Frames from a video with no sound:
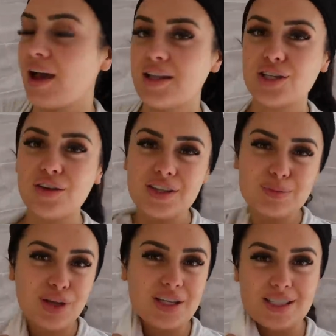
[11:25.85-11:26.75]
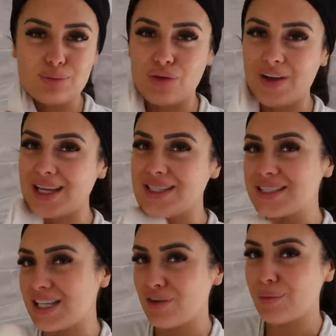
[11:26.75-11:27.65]
I don't know if it's because it's more of like a
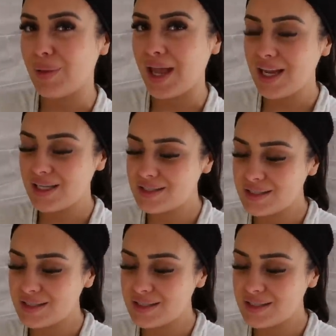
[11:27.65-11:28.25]
serum base.